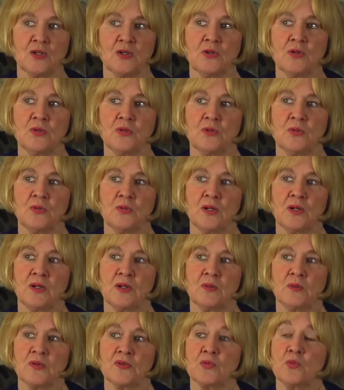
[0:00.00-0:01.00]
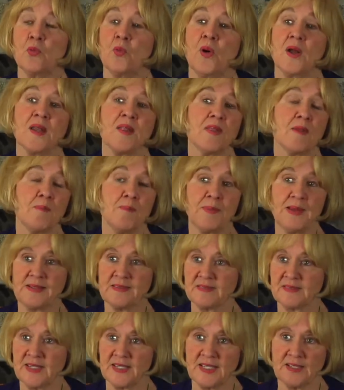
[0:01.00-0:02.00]
who was one of the
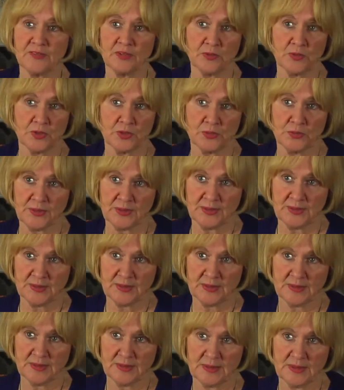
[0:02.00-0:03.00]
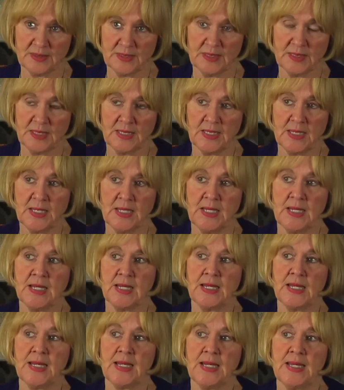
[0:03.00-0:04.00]
best I'd ever worked with.
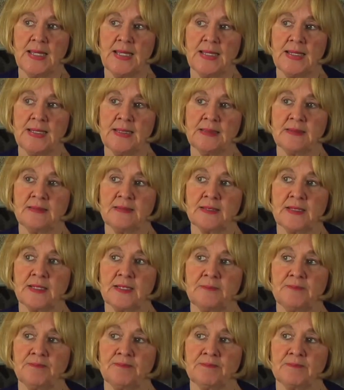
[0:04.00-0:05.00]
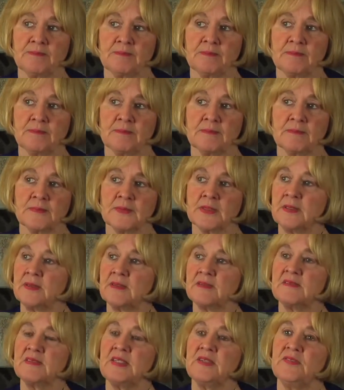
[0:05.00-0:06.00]
And
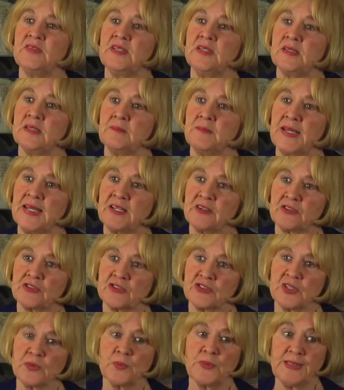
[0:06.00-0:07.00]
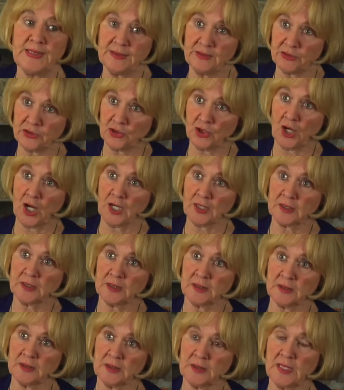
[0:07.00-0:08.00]
this evening, the manager said, we need to talk.
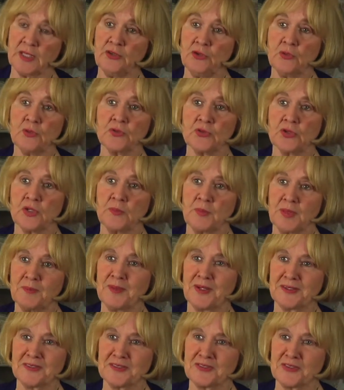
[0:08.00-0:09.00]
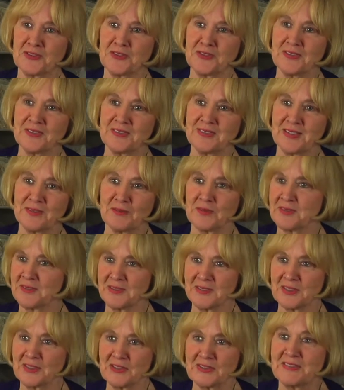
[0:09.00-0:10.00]
And I knew it was going to be about a student. That
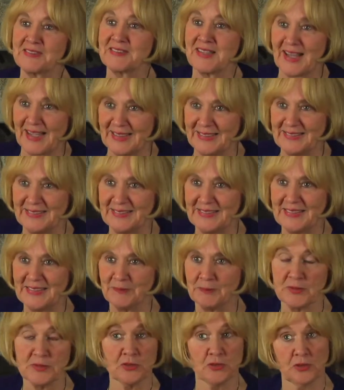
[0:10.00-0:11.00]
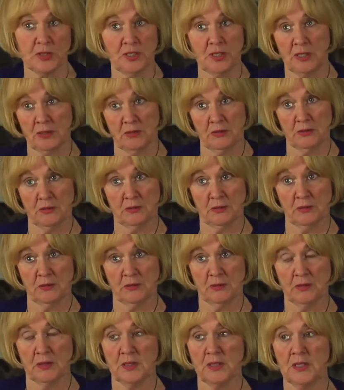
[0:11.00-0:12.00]
wasn't a good sign, but certainly not her.
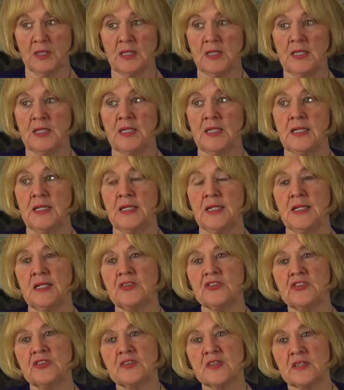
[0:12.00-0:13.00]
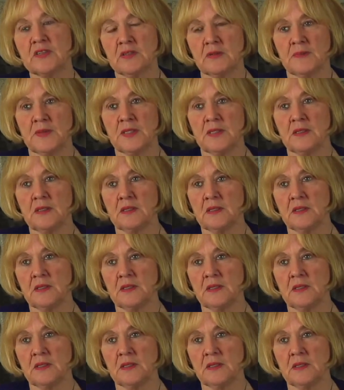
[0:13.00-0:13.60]
And she said to me,